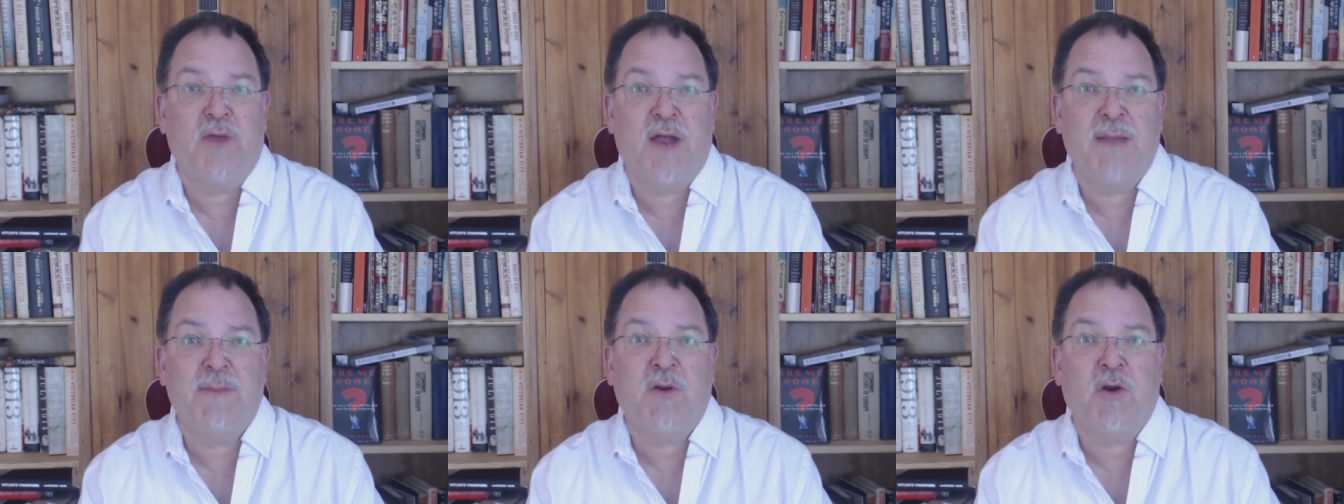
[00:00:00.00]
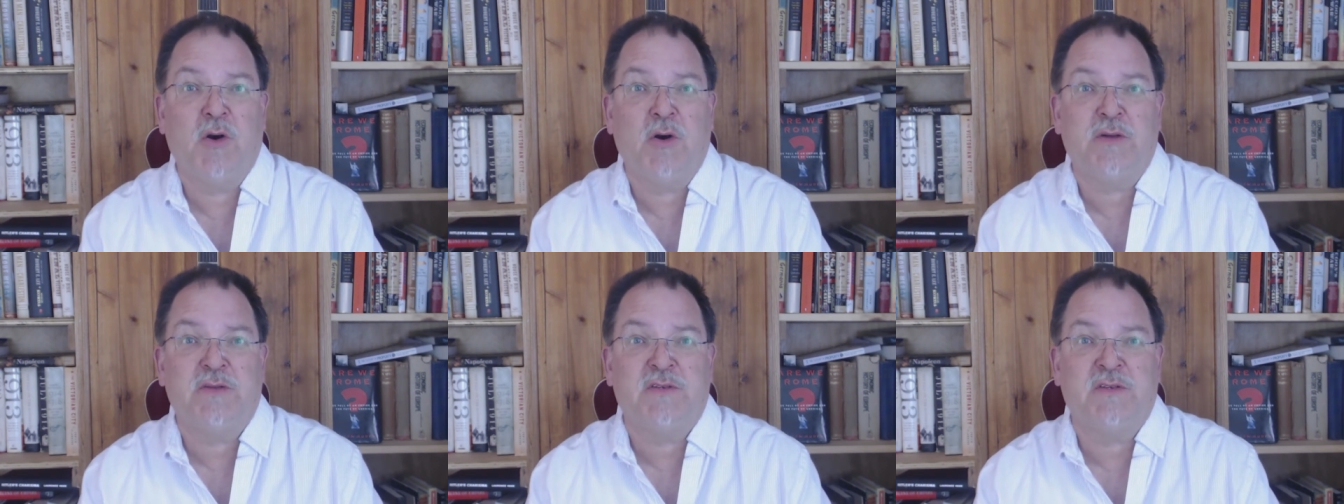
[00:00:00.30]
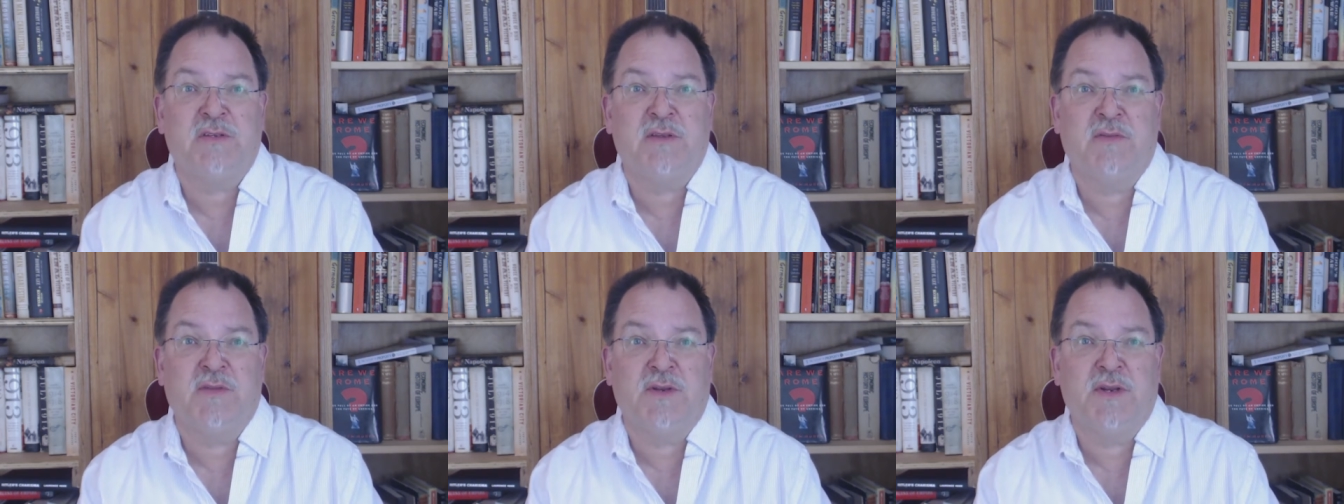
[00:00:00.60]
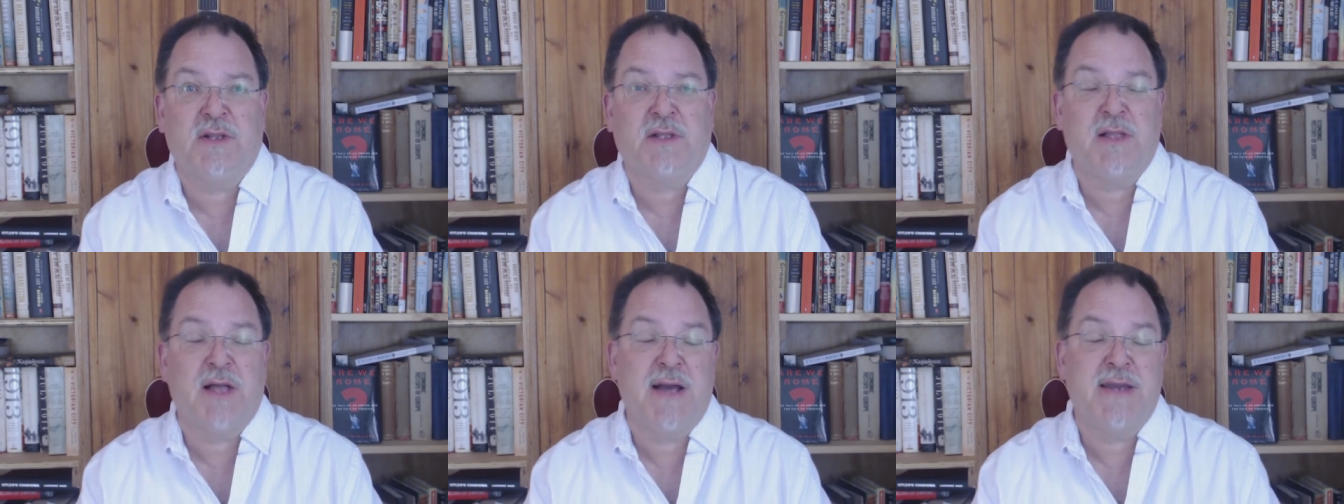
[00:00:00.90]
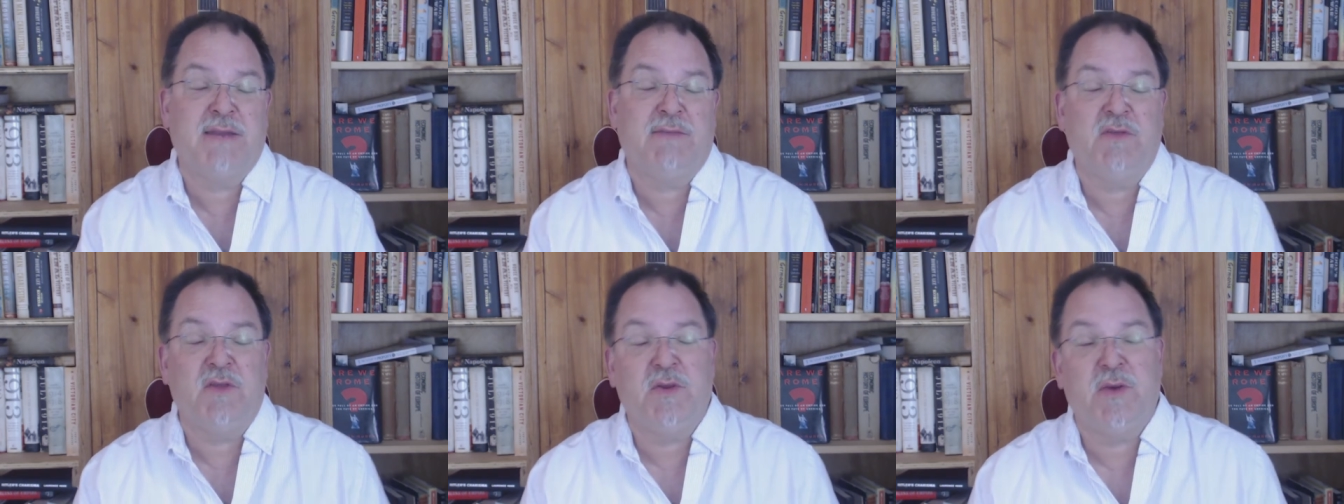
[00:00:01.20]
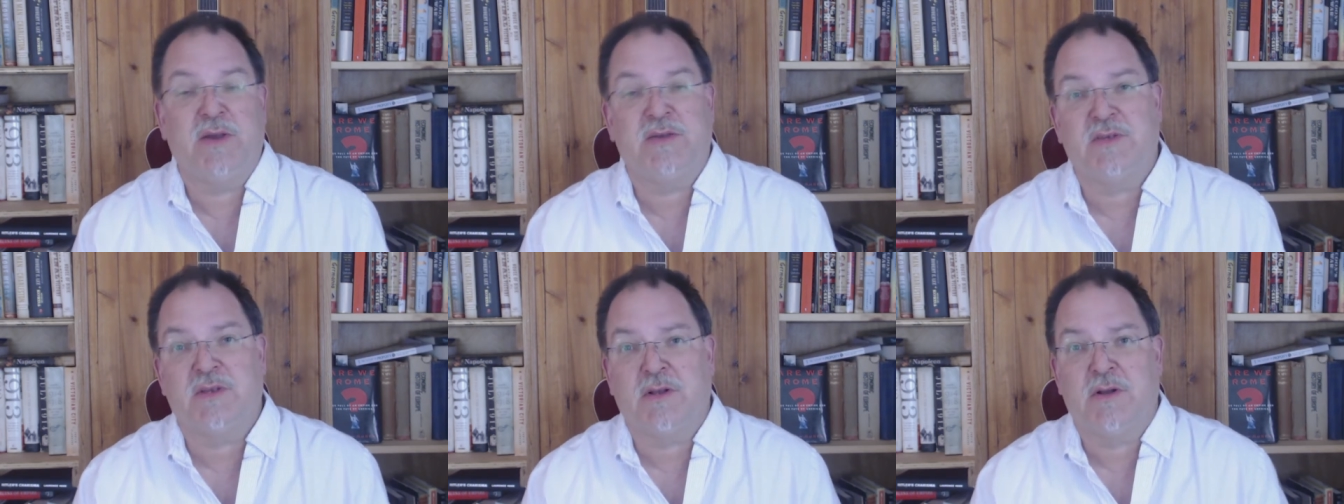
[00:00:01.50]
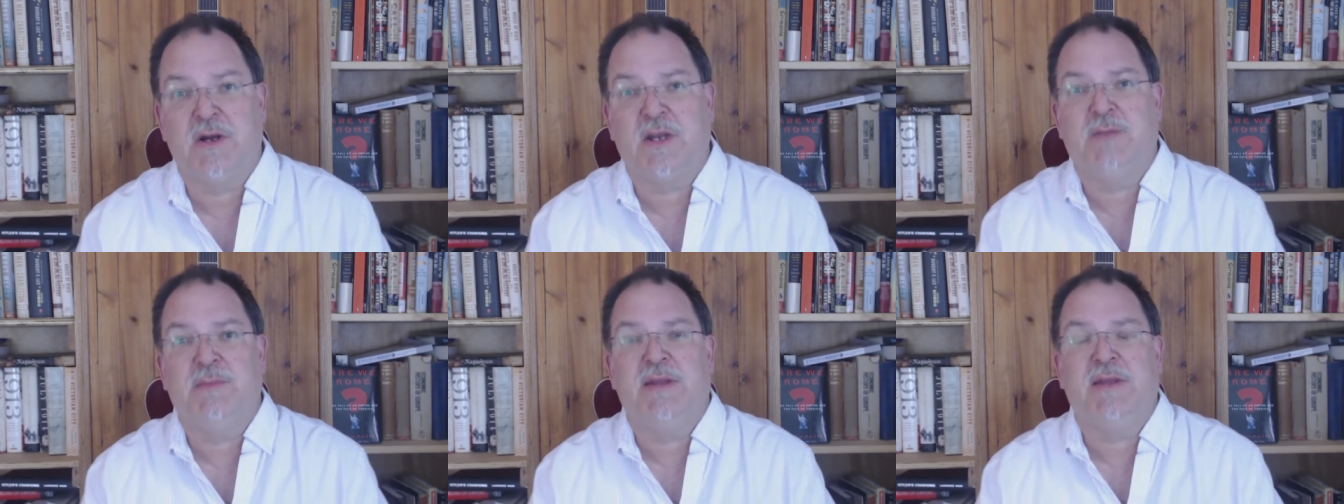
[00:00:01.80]
prime causes of the decline of the U S
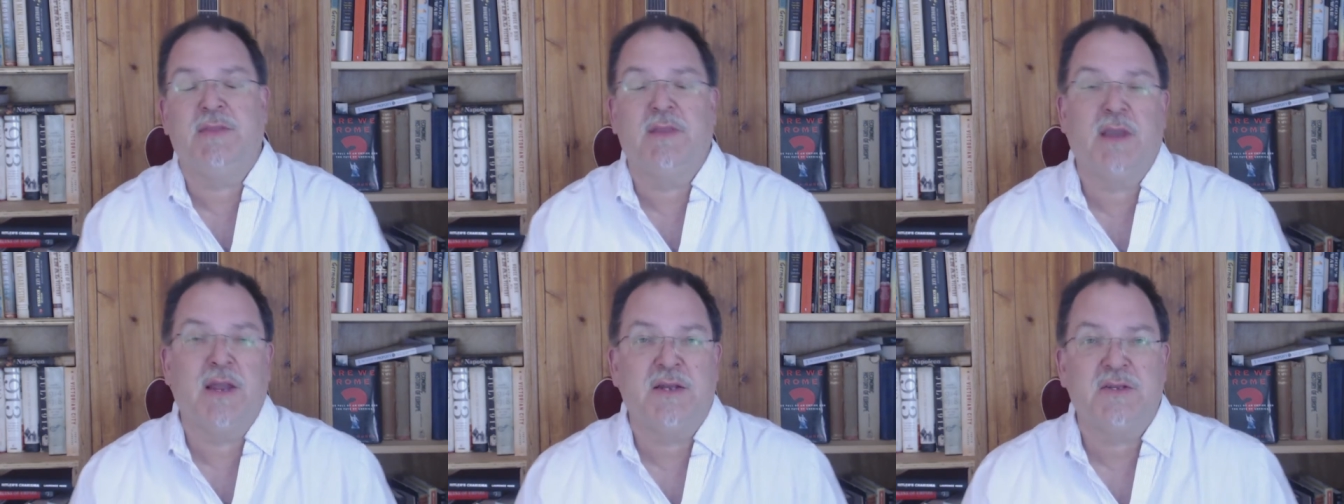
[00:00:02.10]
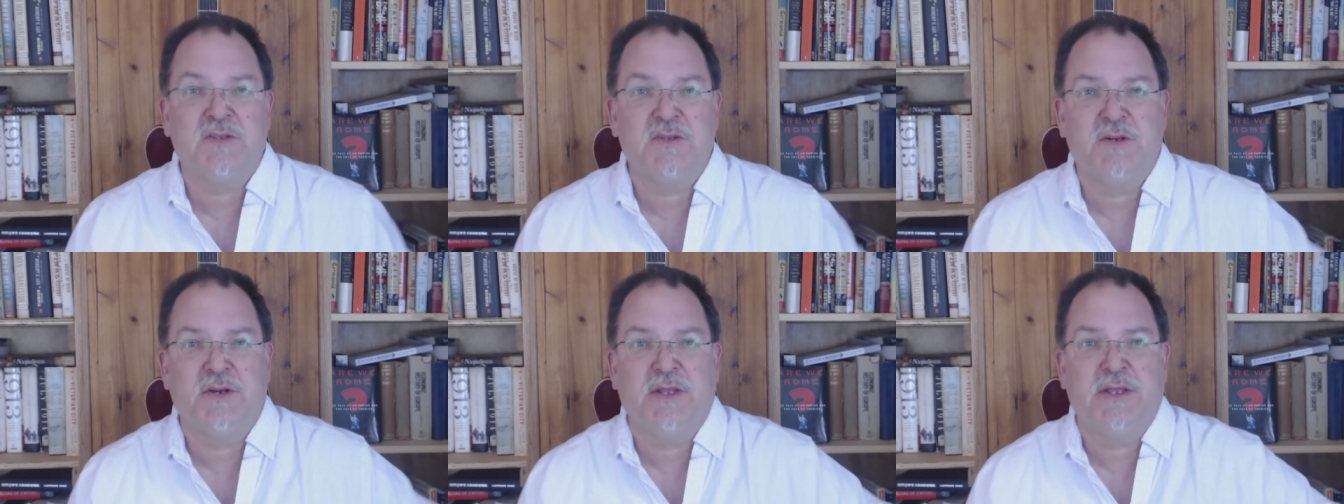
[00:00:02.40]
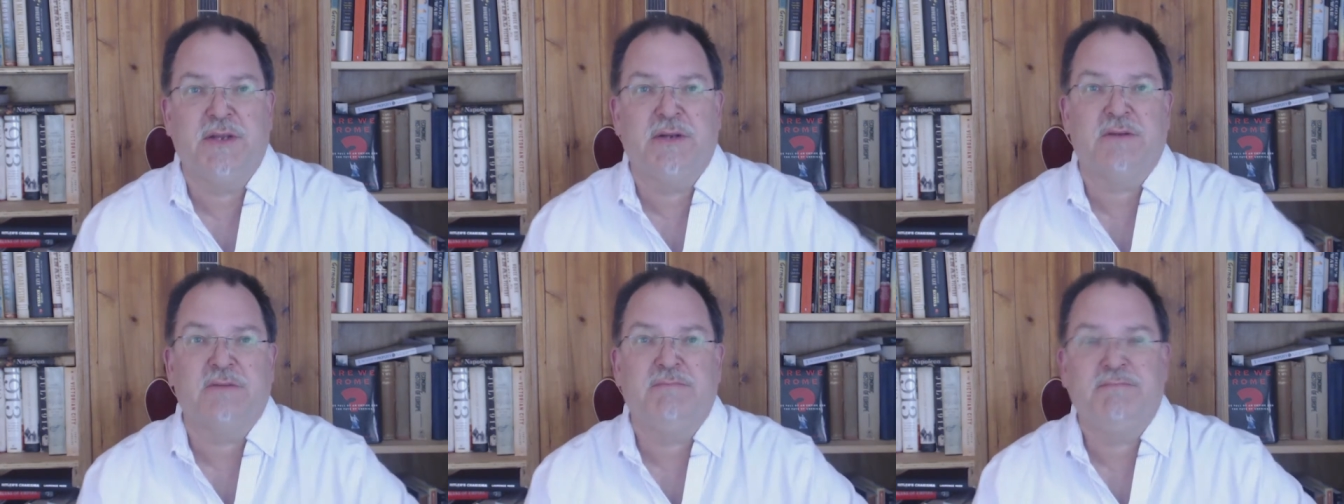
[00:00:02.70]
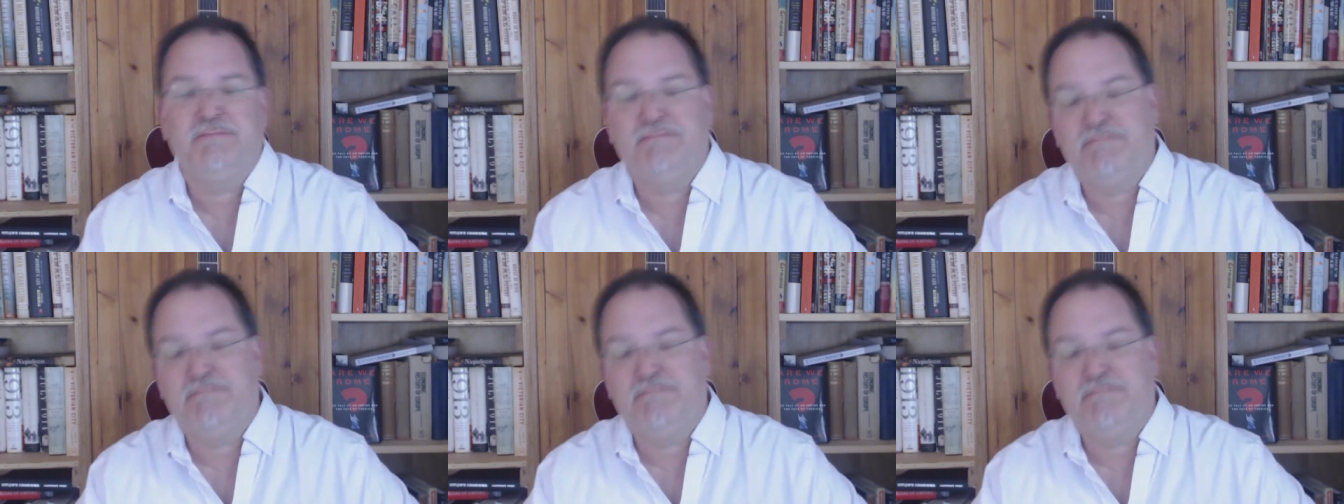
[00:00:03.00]
economy in the last thirty years.